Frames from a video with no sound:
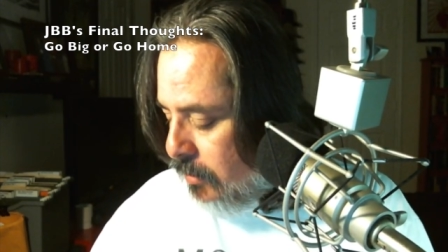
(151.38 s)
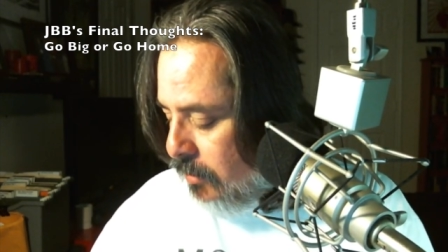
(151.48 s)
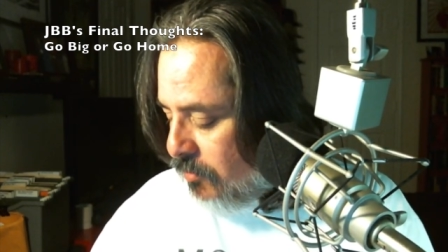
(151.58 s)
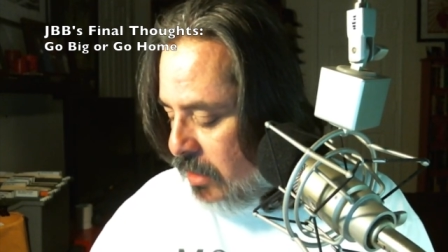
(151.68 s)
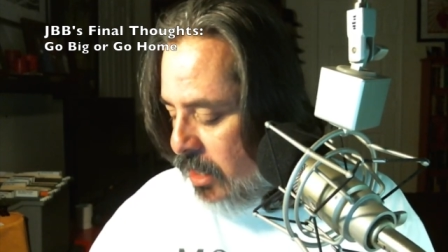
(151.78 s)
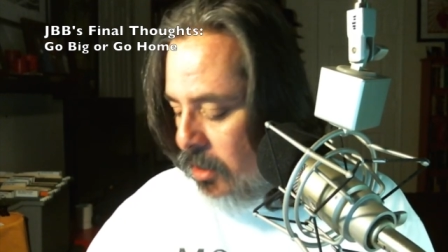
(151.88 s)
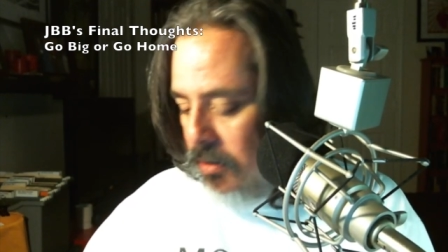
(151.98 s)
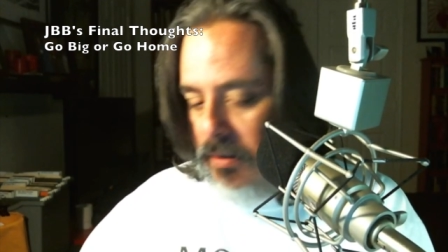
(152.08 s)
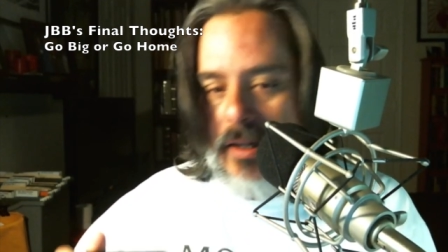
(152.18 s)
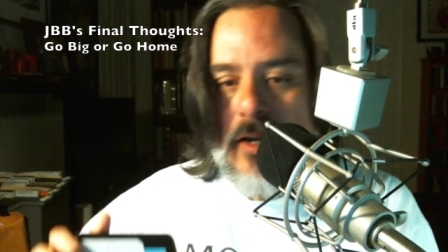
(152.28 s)
It's kind
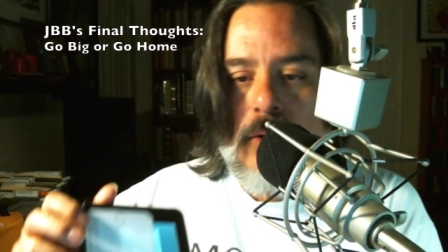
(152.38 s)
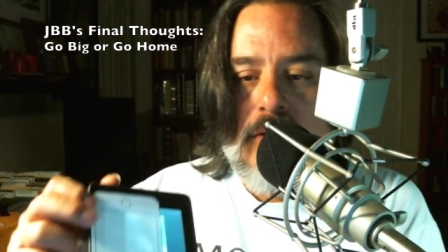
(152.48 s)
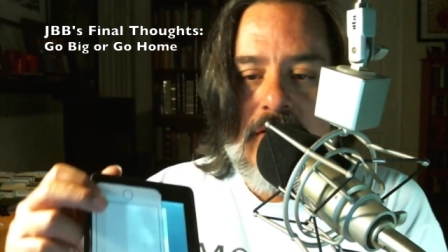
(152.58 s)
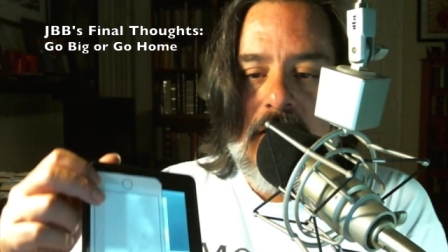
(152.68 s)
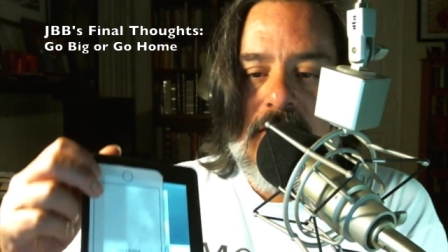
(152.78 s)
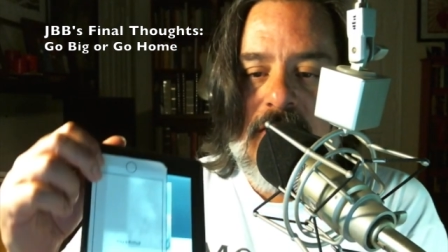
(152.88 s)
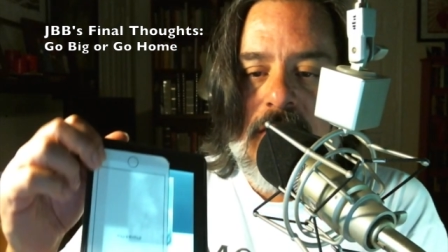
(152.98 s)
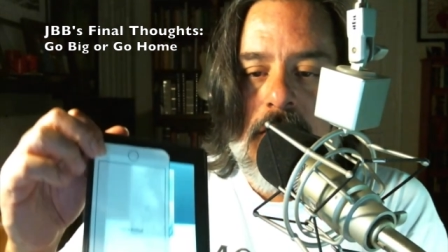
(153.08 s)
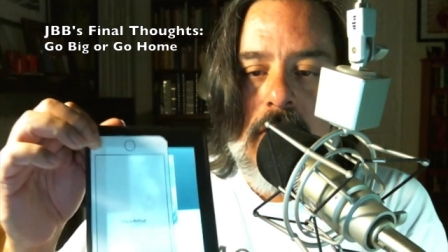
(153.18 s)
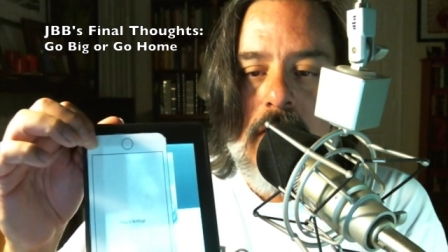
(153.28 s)
of, you know, it's it's
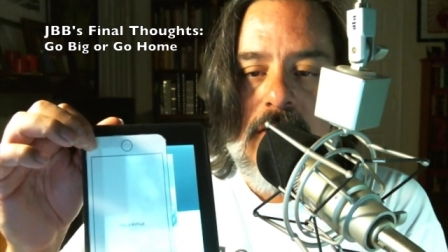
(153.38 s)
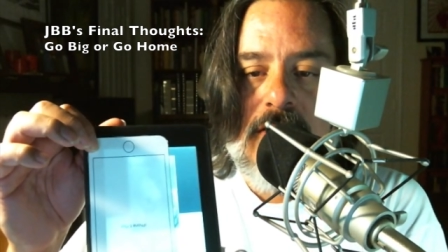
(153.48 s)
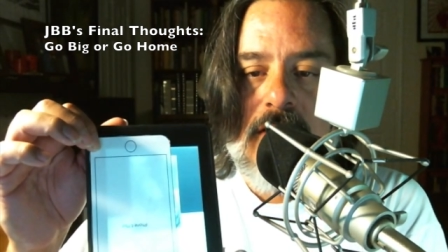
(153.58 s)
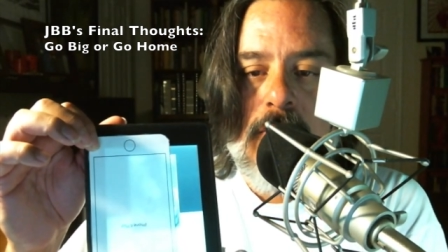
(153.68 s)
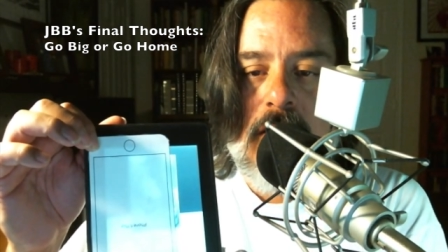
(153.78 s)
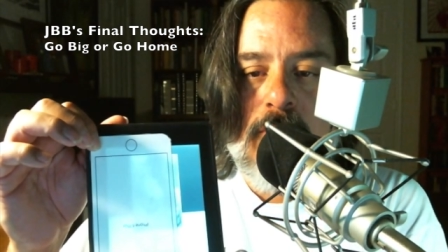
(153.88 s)
thinner obviously, but it's